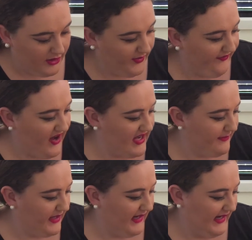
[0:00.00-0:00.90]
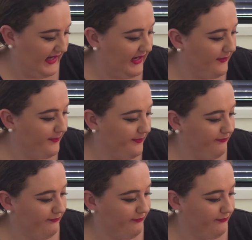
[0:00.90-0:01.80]
with vitamin E.
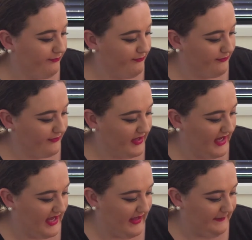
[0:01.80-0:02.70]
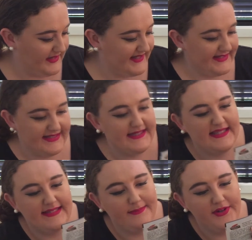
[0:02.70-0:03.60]
It says it
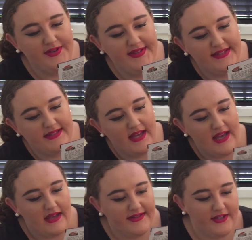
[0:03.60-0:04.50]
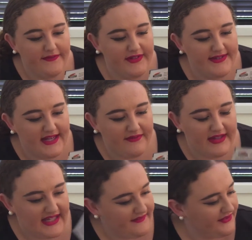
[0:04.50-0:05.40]
smooths, softens and
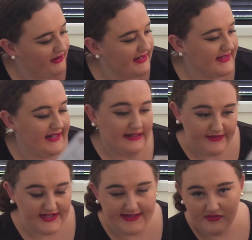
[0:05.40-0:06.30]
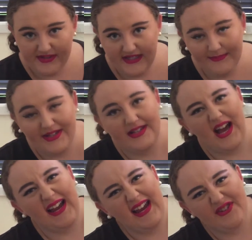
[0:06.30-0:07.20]
relieves dry skin, which is awesome.
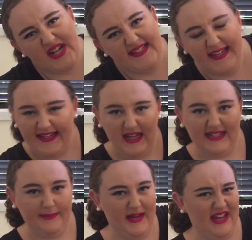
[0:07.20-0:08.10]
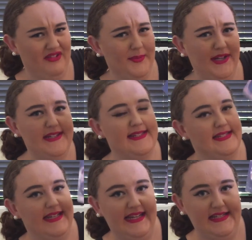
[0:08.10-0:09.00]
I get dry skin like in my elbows and
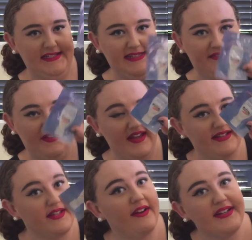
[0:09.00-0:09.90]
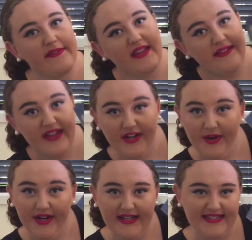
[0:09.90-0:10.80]
knees and stuff like that, so I'll definitely give that a go
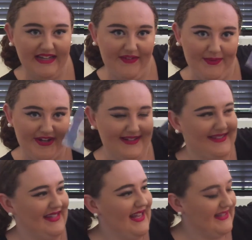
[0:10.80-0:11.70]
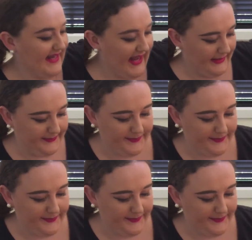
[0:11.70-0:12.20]
and see if it works. Okay.